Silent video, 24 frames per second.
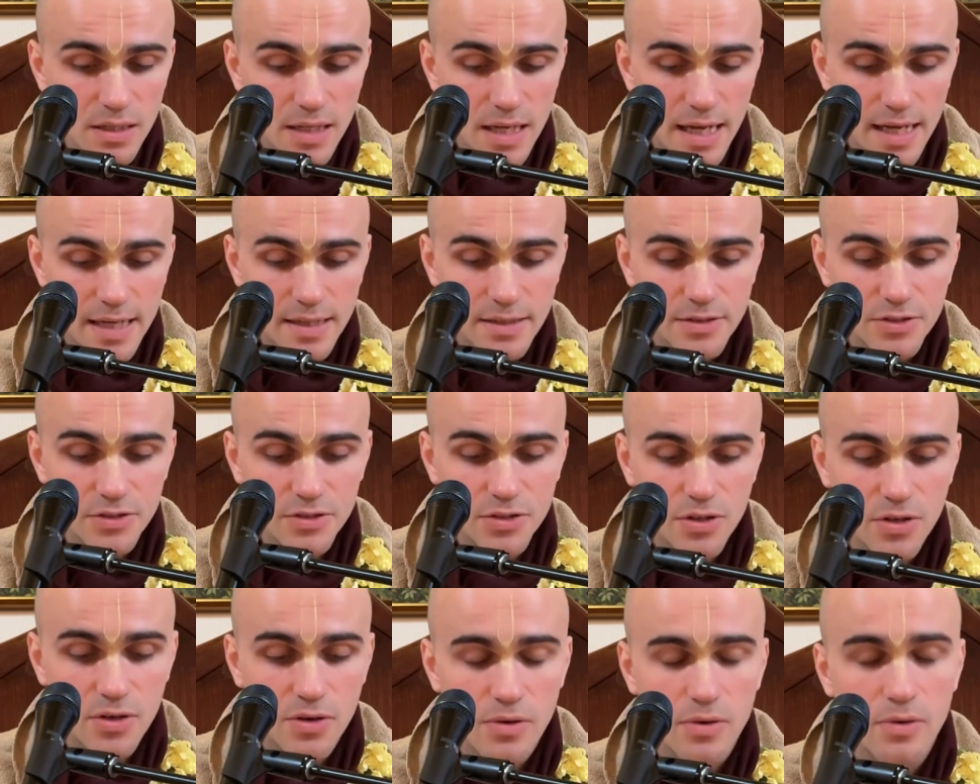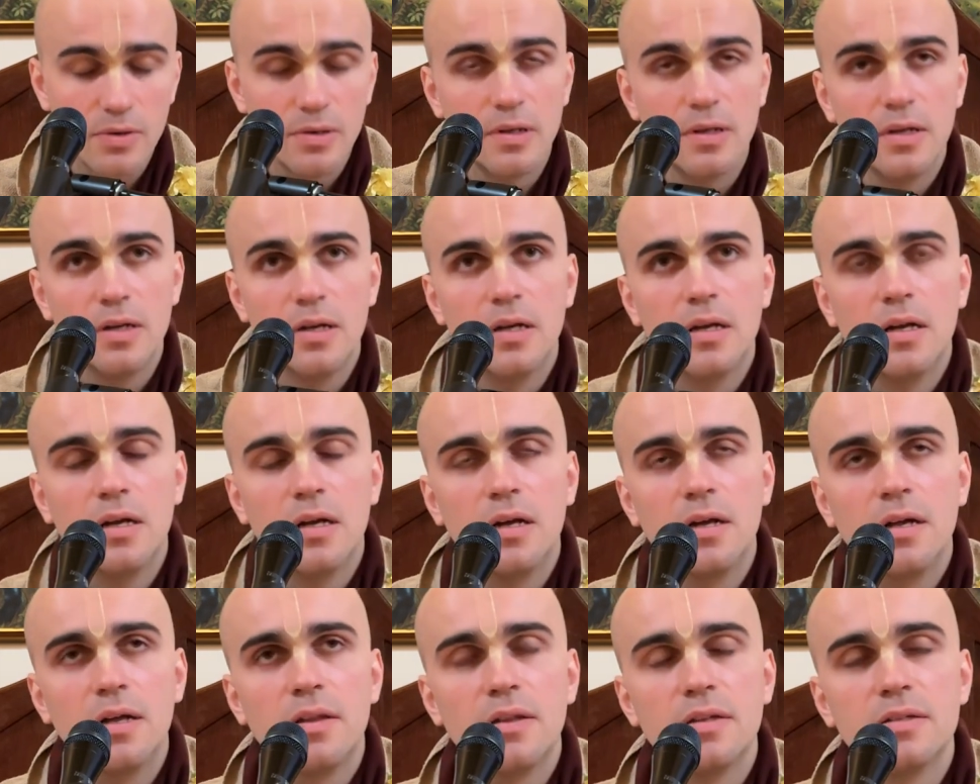And so,
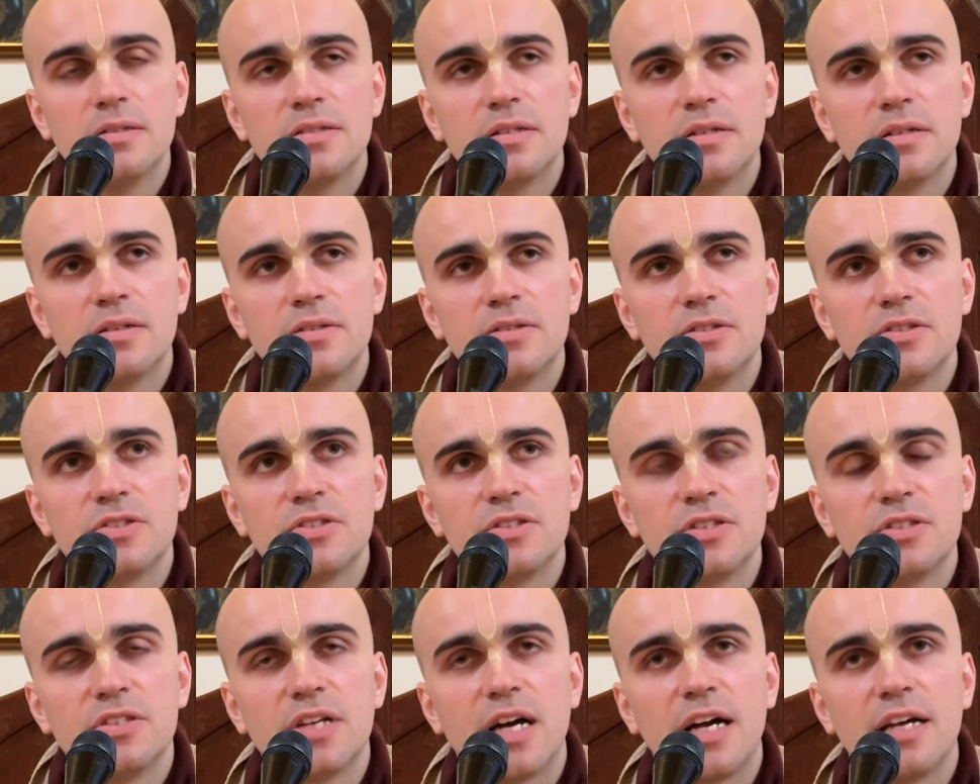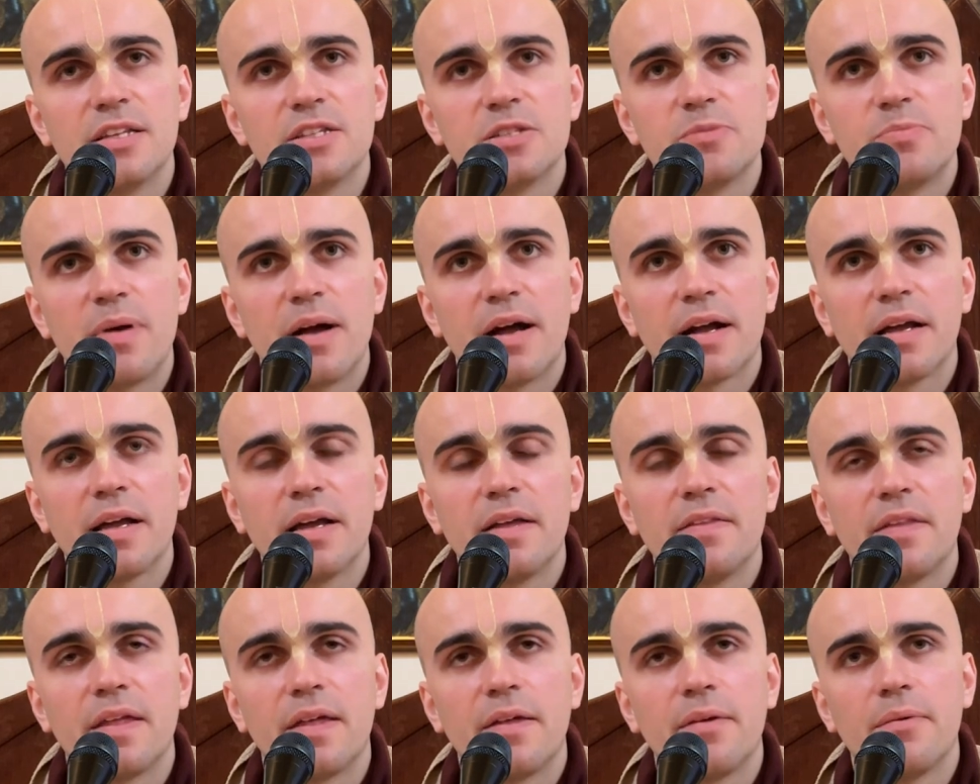just to tie this back
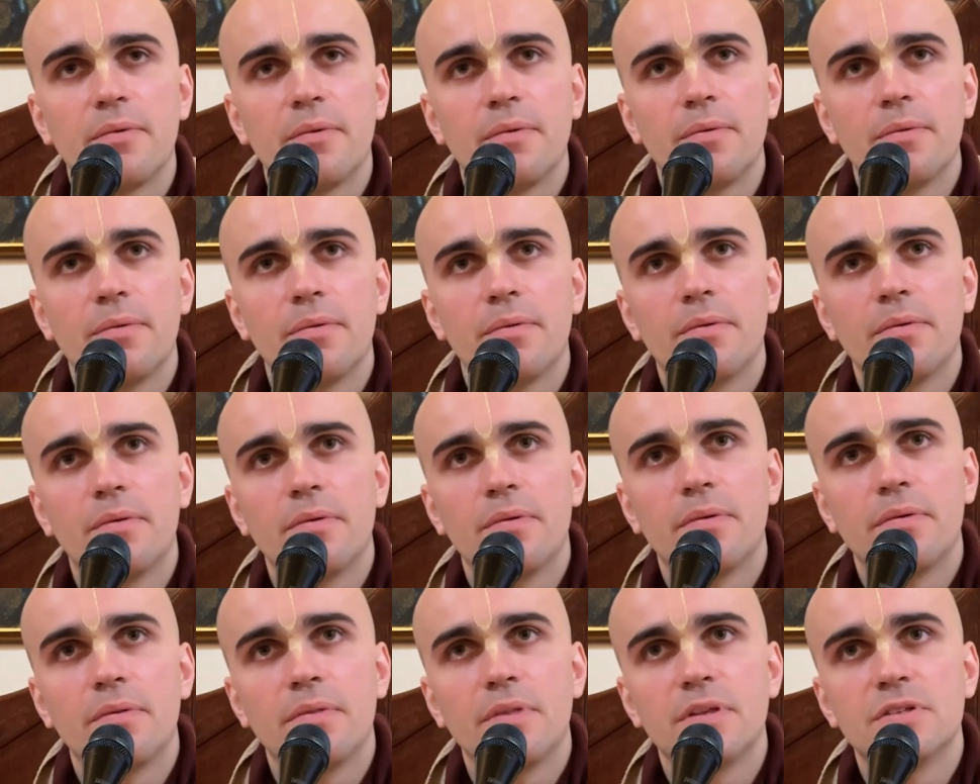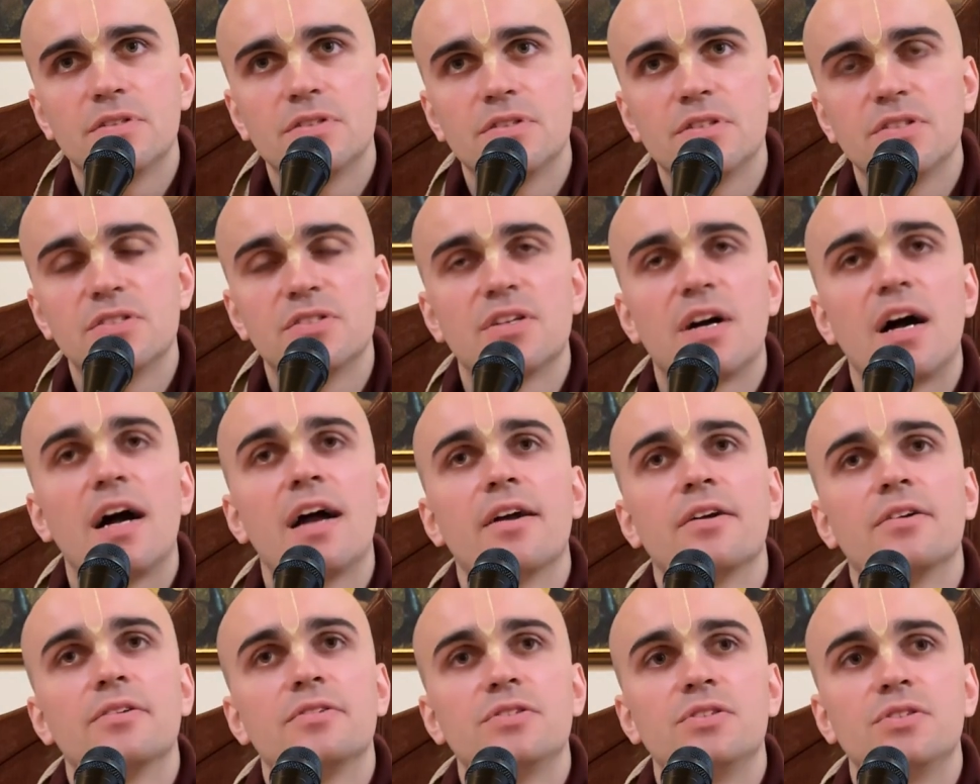in, that this
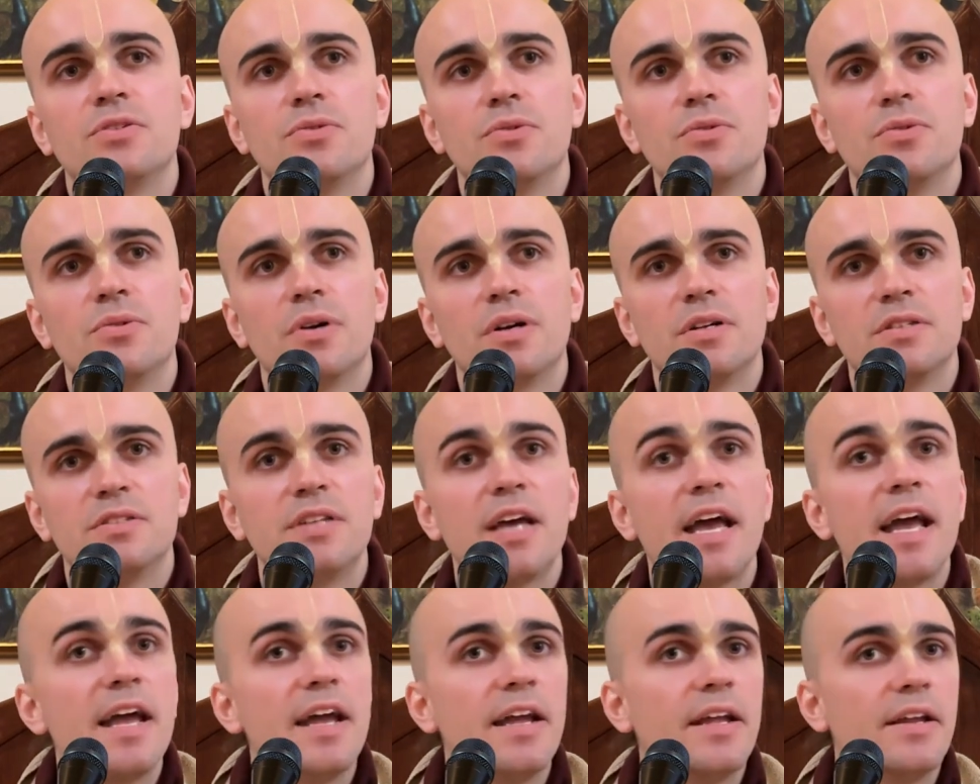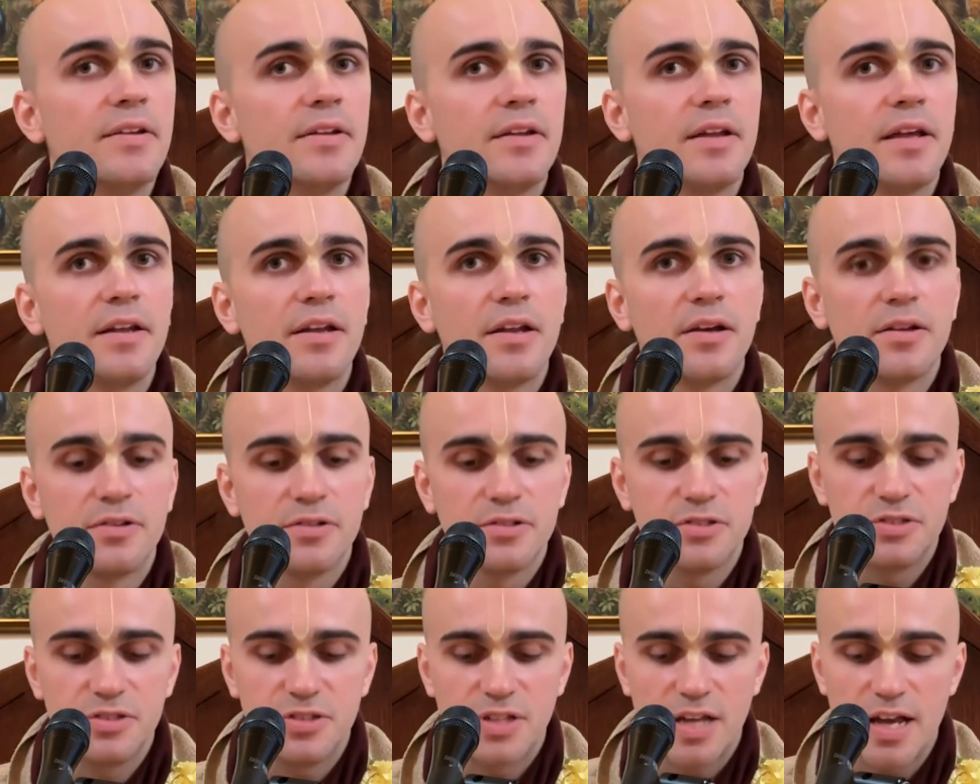desire to attain and
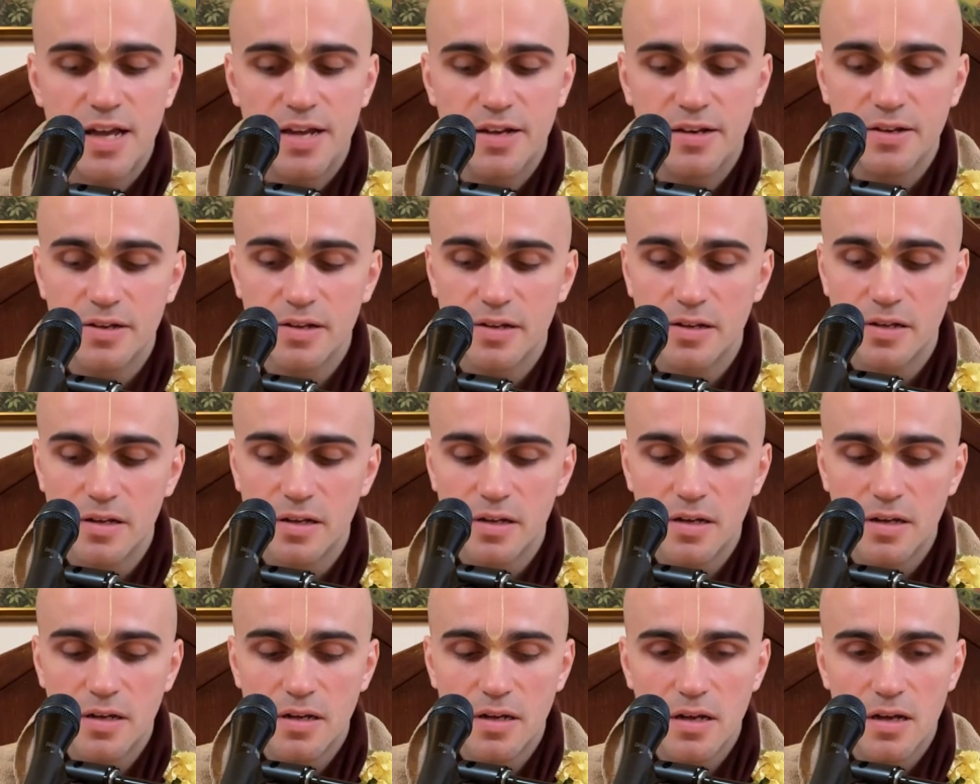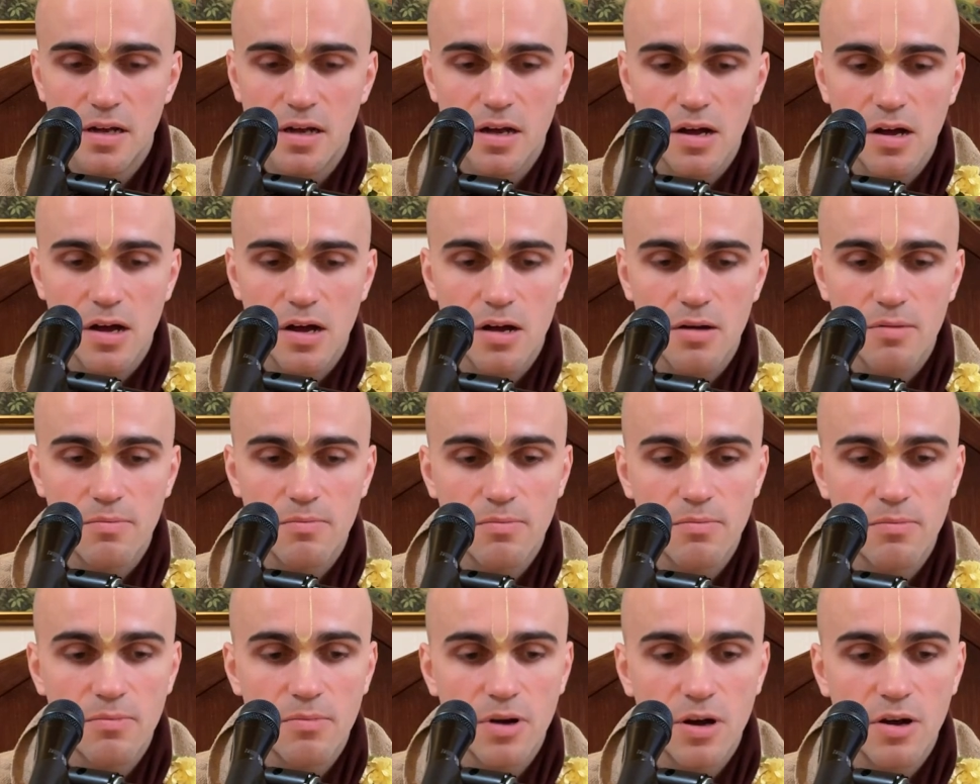understand
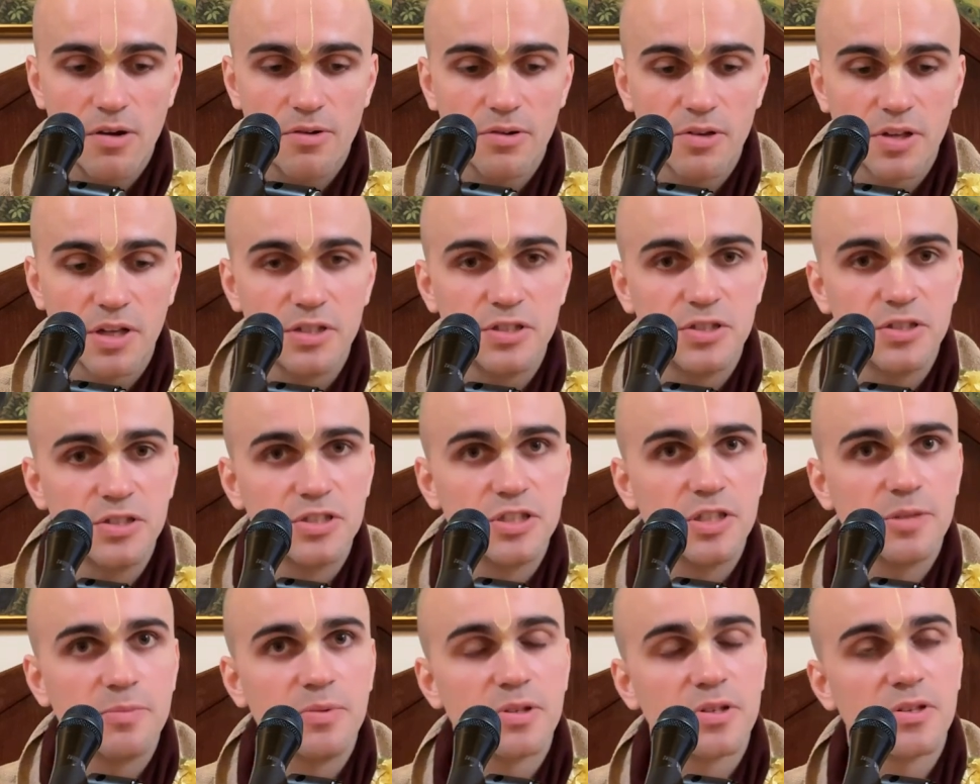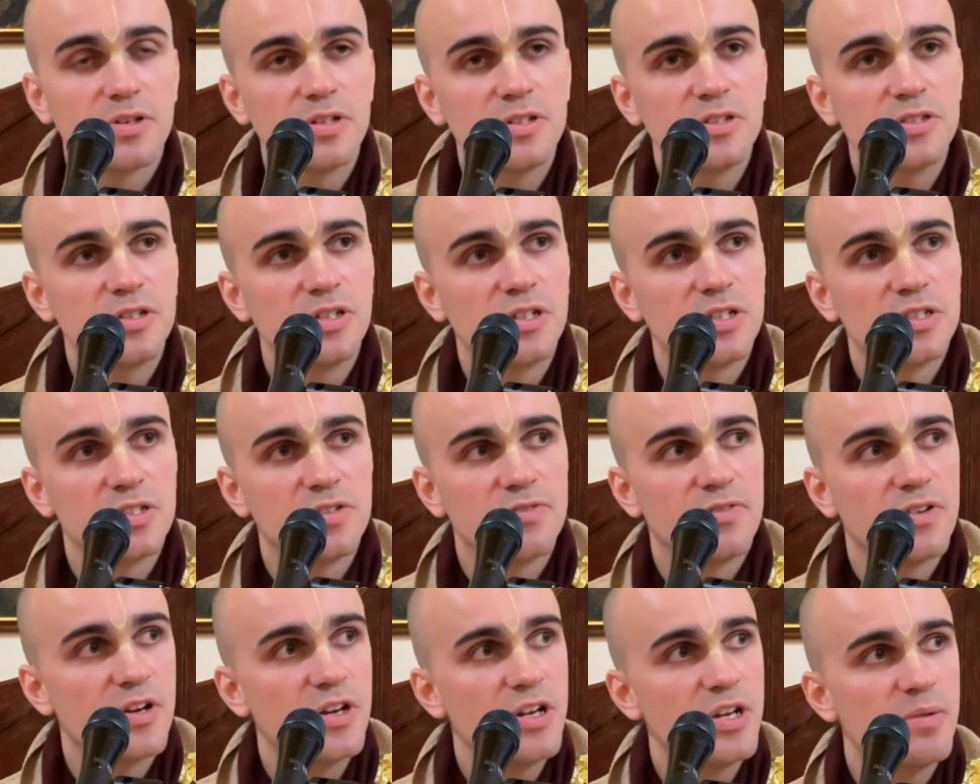our relationship with Krishna is a
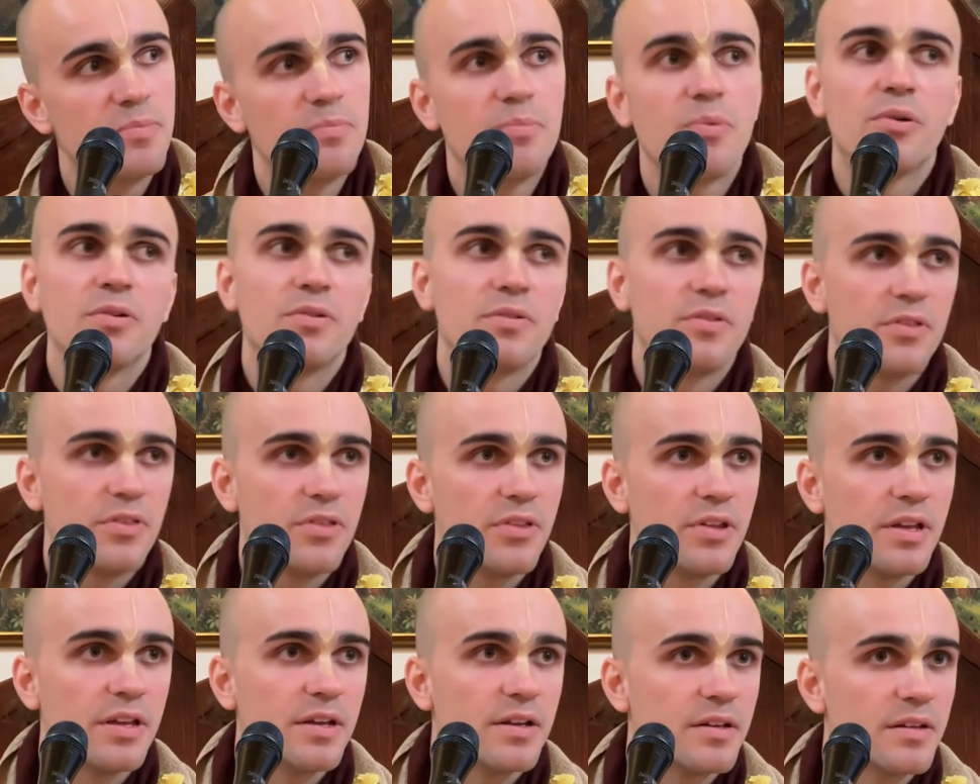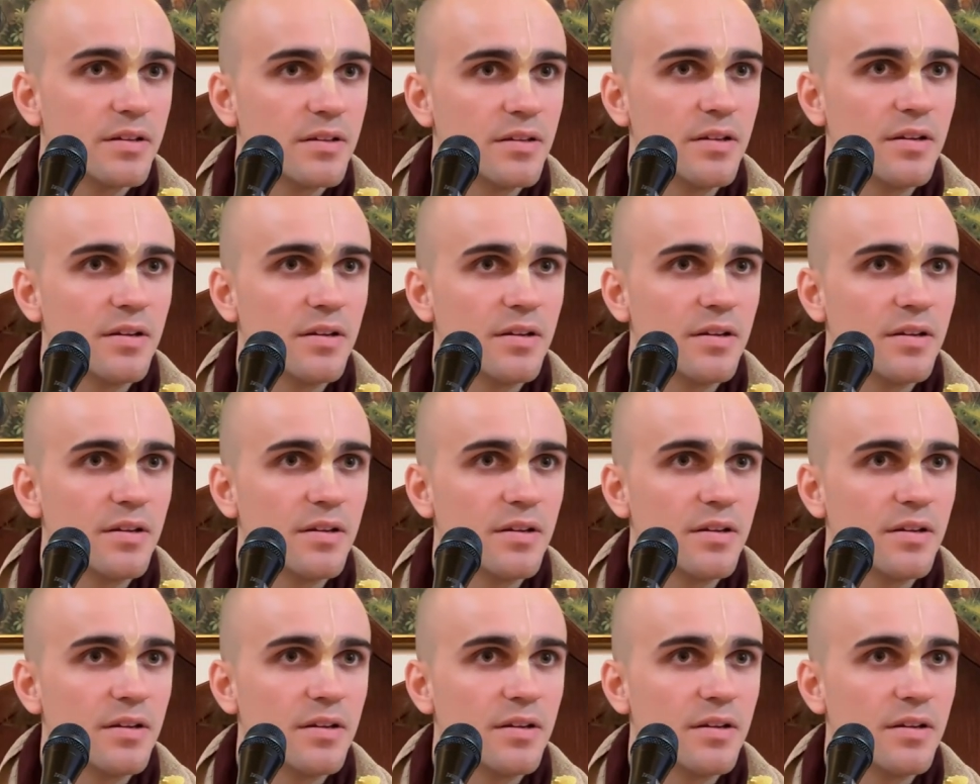very important thing,